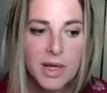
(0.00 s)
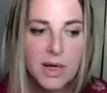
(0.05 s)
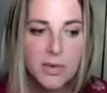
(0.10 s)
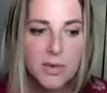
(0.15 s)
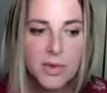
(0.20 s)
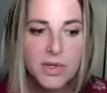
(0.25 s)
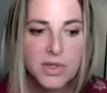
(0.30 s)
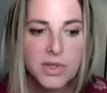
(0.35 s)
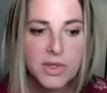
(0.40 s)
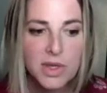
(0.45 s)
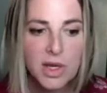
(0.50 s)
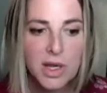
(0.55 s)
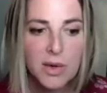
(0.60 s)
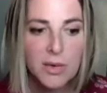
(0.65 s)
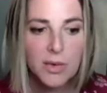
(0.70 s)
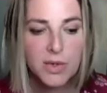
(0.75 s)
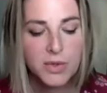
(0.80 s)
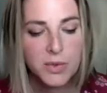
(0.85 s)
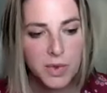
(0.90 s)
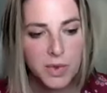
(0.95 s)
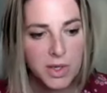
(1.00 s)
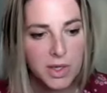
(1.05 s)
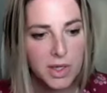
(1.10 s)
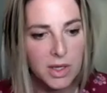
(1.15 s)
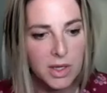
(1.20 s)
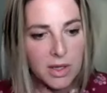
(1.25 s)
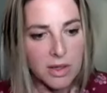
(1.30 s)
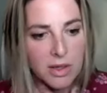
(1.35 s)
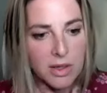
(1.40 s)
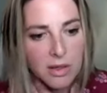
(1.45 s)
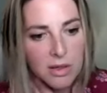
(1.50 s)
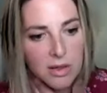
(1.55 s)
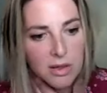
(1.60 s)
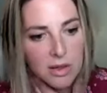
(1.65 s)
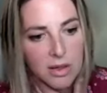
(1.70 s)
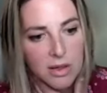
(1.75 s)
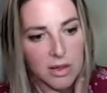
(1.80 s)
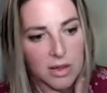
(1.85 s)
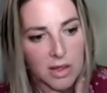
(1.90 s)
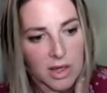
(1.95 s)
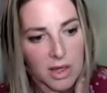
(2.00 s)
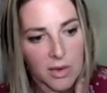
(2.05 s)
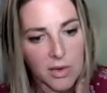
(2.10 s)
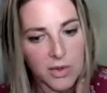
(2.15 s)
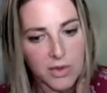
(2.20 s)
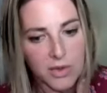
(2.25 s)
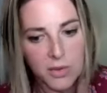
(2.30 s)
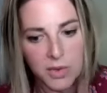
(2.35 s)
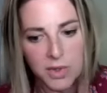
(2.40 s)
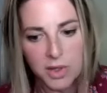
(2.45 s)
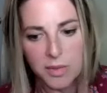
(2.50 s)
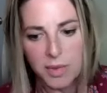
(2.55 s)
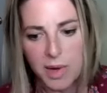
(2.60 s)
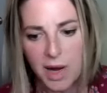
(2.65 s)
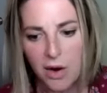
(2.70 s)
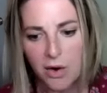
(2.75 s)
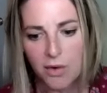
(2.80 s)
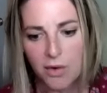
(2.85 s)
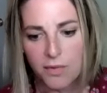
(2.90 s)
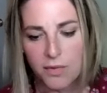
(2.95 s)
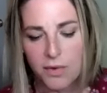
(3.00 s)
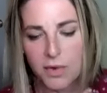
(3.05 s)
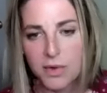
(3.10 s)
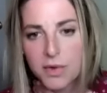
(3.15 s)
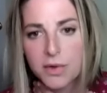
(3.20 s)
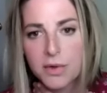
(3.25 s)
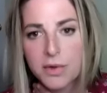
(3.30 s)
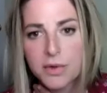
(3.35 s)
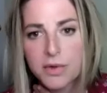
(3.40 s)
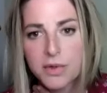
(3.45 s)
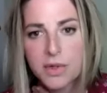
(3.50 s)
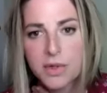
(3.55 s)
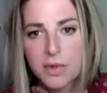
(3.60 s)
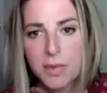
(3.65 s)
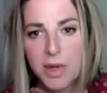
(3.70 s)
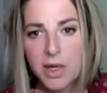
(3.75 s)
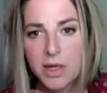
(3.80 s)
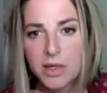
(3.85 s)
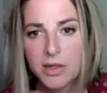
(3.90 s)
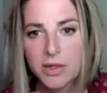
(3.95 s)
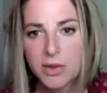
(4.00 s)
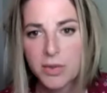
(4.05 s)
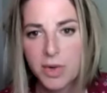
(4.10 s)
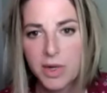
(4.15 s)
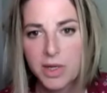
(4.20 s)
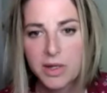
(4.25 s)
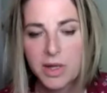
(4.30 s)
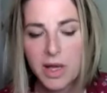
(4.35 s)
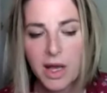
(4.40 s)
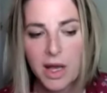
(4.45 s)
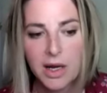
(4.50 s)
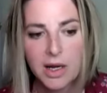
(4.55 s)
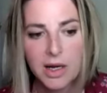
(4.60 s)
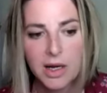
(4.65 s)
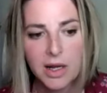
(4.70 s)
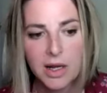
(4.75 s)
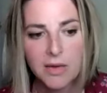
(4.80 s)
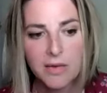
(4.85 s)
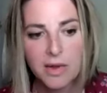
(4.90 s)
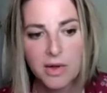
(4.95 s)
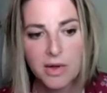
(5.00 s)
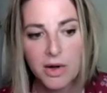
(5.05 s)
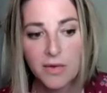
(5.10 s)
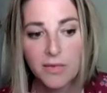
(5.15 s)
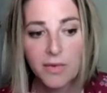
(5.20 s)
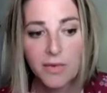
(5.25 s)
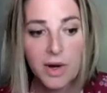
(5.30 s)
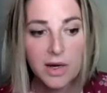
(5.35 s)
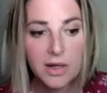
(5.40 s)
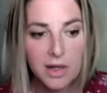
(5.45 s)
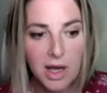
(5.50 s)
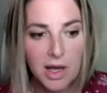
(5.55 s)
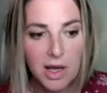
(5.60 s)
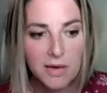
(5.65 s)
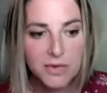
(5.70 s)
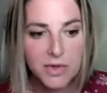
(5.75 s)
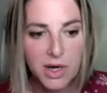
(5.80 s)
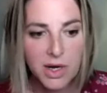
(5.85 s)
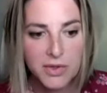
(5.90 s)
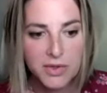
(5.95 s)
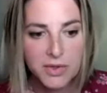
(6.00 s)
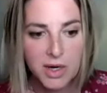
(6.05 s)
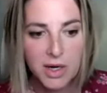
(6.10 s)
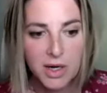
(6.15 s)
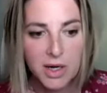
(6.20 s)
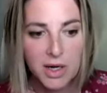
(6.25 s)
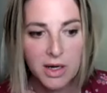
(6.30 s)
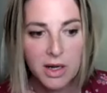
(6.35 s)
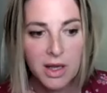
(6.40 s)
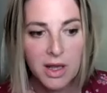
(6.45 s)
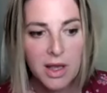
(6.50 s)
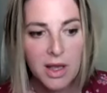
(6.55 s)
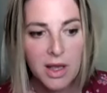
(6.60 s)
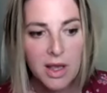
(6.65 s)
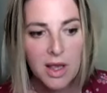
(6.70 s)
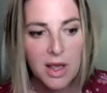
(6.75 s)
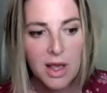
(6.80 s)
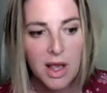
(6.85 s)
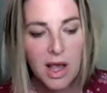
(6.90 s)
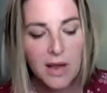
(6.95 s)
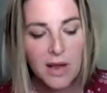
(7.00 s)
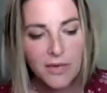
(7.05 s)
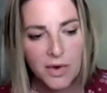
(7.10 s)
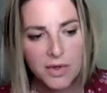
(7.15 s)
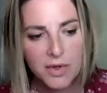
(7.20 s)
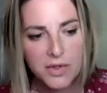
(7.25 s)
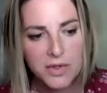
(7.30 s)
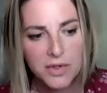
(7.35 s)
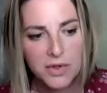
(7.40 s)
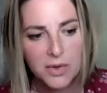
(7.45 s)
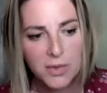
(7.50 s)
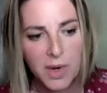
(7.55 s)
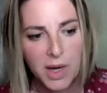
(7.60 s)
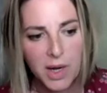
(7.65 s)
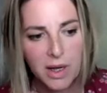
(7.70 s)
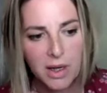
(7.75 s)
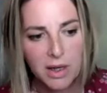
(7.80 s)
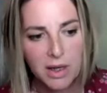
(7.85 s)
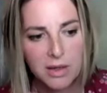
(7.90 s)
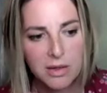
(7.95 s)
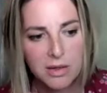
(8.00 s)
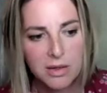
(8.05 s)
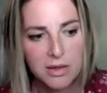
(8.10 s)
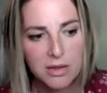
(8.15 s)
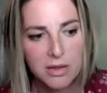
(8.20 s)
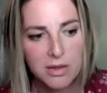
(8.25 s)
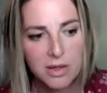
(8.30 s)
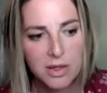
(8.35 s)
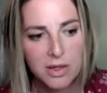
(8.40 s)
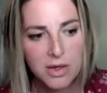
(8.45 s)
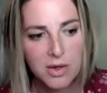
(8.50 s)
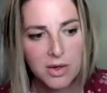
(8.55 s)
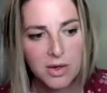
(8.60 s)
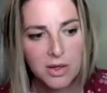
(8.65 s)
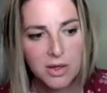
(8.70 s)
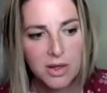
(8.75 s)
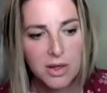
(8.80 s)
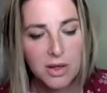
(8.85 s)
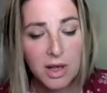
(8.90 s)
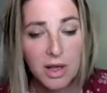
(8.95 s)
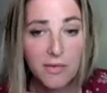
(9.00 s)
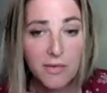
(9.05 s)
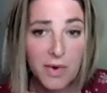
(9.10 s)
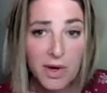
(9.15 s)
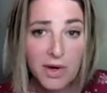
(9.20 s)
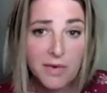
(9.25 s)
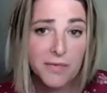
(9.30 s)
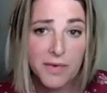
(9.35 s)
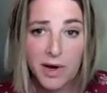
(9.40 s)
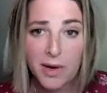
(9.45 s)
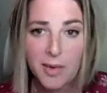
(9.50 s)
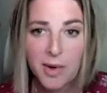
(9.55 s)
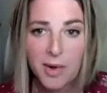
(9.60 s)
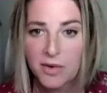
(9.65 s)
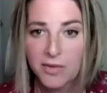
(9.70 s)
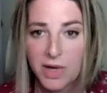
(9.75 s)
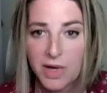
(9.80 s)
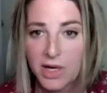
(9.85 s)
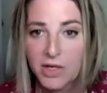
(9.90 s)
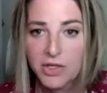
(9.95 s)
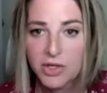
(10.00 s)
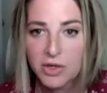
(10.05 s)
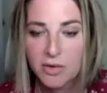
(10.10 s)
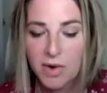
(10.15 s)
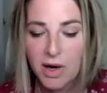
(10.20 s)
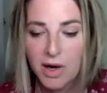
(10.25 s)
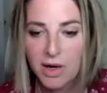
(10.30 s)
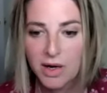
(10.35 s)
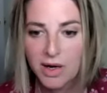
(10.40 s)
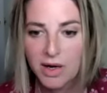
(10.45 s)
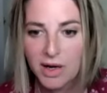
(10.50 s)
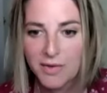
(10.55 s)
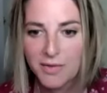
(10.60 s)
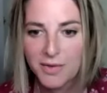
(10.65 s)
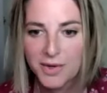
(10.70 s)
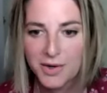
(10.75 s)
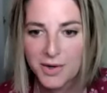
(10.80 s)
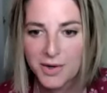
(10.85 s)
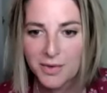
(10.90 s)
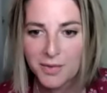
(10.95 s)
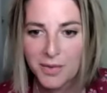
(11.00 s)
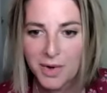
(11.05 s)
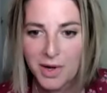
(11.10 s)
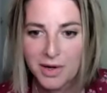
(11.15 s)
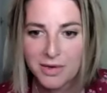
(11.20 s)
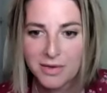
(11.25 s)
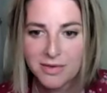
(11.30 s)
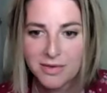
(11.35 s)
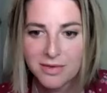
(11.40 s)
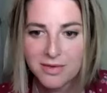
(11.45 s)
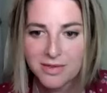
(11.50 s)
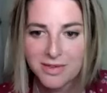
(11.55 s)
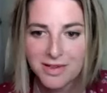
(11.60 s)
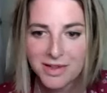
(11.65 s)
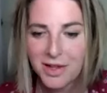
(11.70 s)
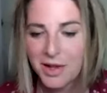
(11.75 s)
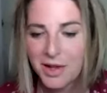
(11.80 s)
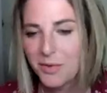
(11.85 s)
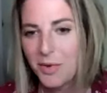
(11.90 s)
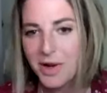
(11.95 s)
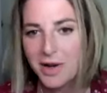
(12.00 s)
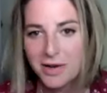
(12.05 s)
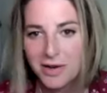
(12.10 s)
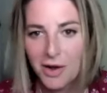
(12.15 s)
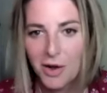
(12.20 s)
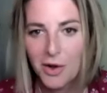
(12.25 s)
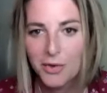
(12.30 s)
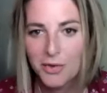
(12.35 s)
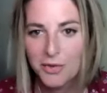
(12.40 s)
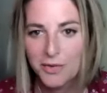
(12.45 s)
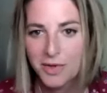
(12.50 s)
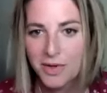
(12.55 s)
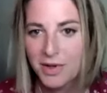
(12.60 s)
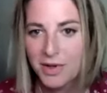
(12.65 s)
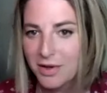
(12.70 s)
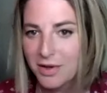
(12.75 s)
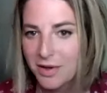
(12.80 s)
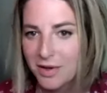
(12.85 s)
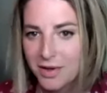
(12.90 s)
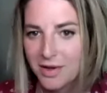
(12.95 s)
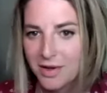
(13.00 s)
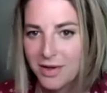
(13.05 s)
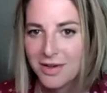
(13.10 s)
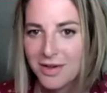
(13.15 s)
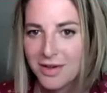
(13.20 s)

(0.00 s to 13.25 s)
mean, it was it was really it was really powerful to me to read mm-hmm. that, and I you know I've read a lot of trans writing. I've also read you know I've read a fair amount of nature writing. I you know I read I read all of the